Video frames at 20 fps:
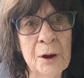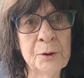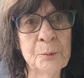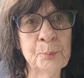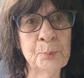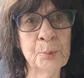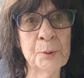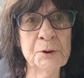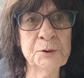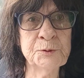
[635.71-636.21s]
to
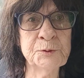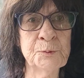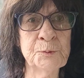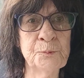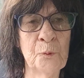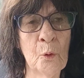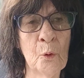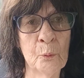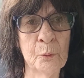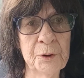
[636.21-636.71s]
press
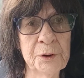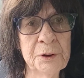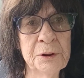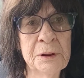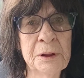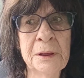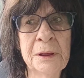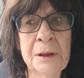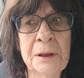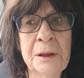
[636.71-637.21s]
forward
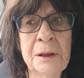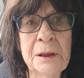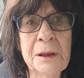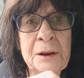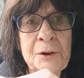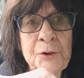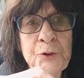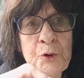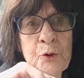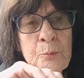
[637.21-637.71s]

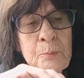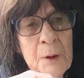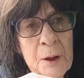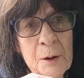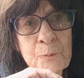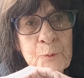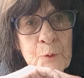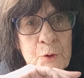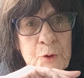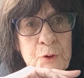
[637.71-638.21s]
and do
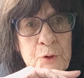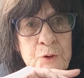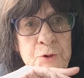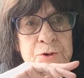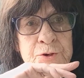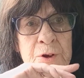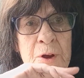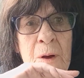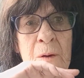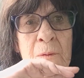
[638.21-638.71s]
better for
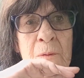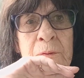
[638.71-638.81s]
yourself.